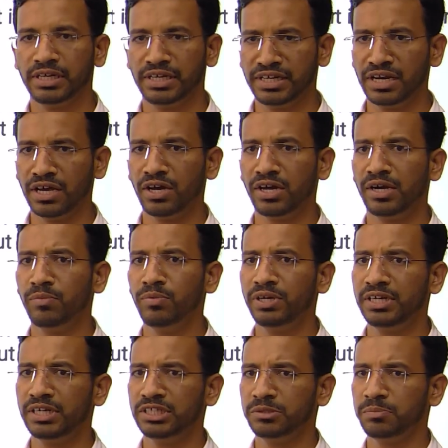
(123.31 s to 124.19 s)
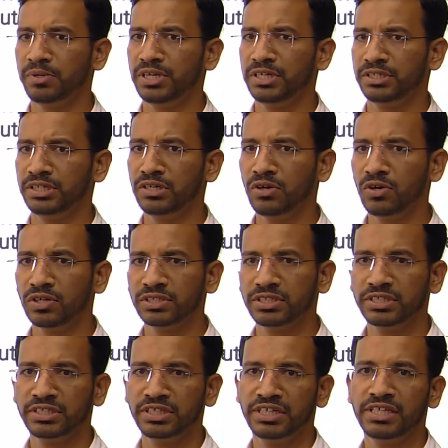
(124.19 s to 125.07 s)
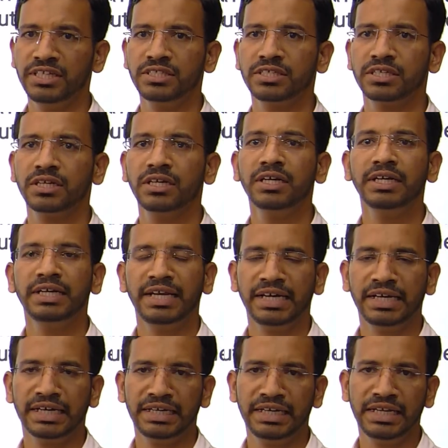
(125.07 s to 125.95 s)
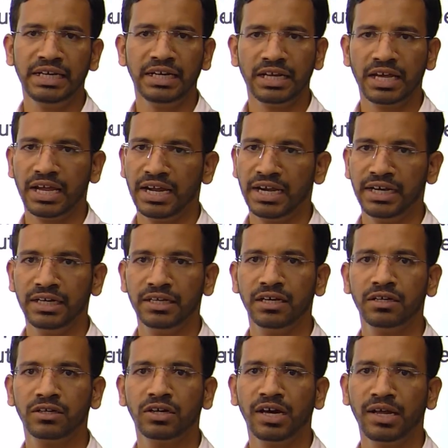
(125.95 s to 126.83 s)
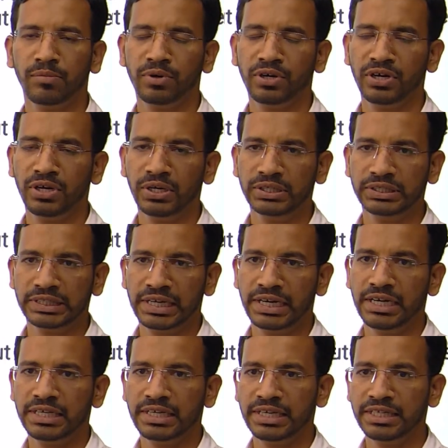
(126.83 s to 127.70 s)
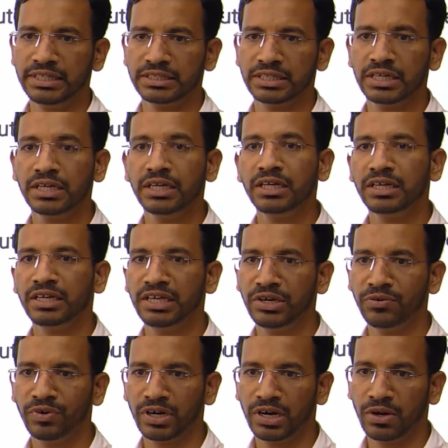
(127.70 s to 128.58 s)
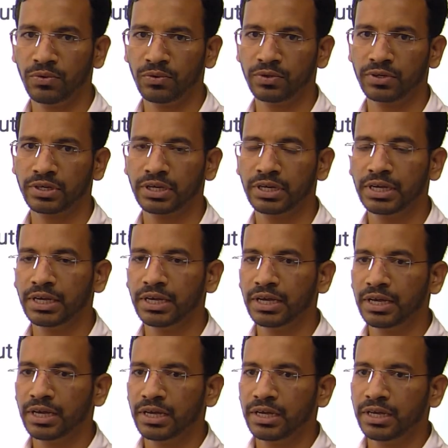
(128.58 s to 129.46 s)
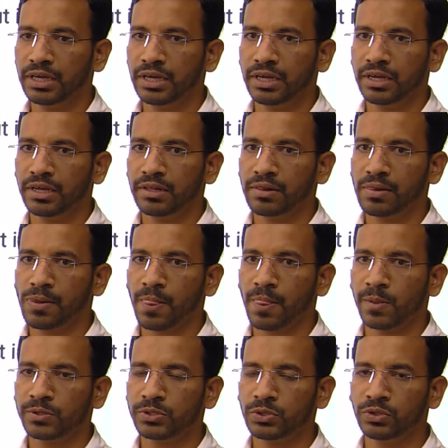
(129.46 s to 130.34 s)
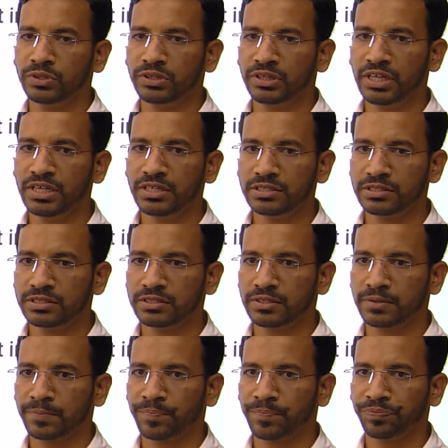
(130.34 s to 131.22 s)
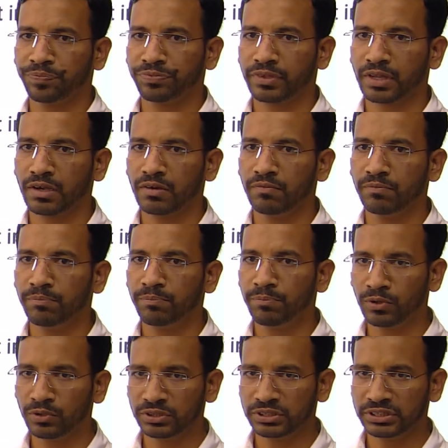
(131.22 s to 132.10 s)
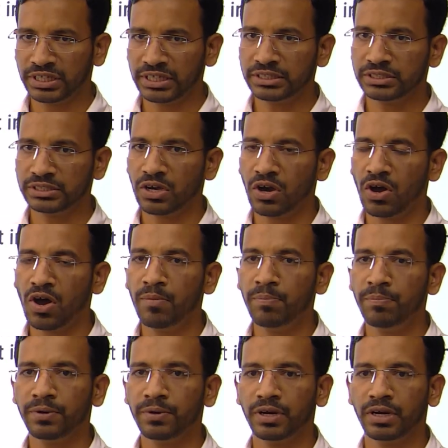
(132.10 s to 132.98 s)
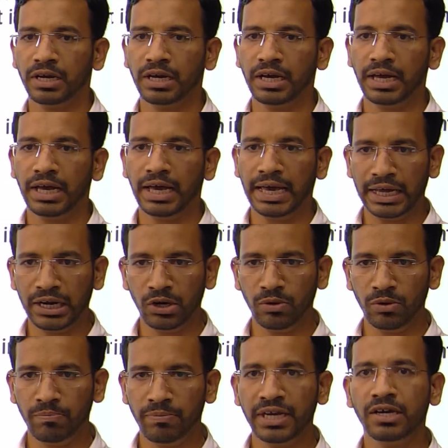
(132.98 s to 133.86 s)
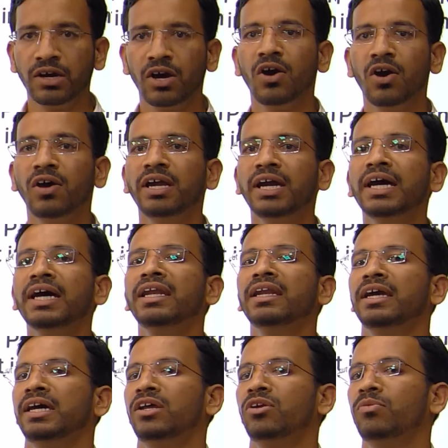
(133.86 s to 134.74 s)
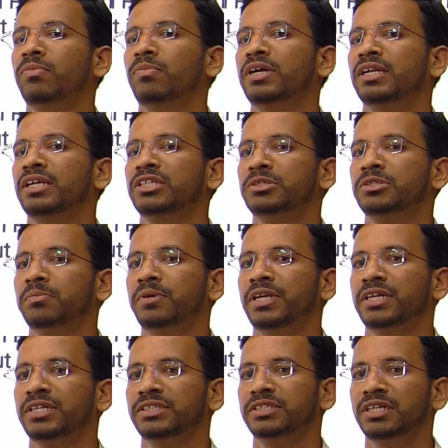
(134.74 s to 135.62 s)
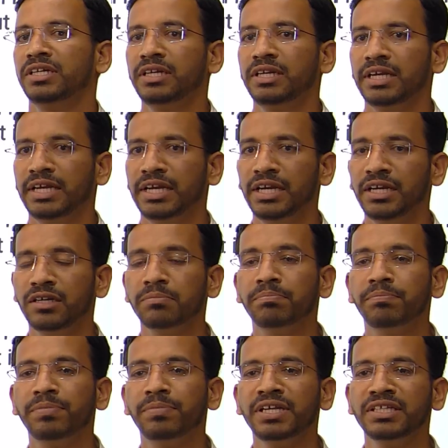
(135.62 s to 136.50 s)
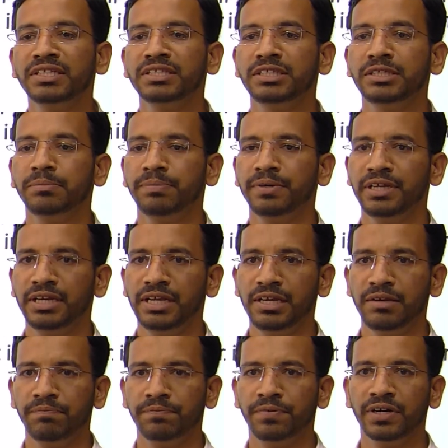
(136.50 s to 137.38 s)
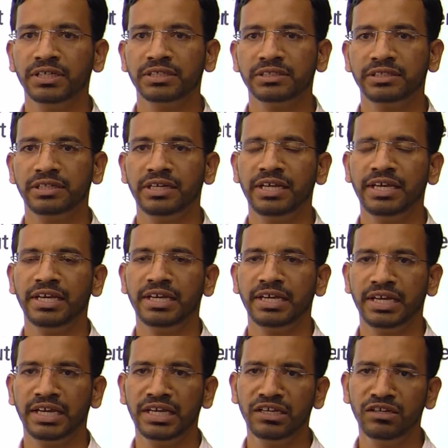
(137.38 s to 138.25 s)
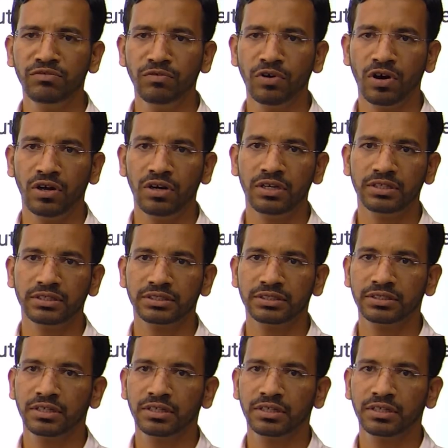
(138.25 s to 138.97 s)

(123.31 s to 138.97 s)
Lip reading: in aerobic respiration oxygen is taken in and carbon dioxide is given out. So this process of aerobic or anaerobic respiration, it principally firstly involves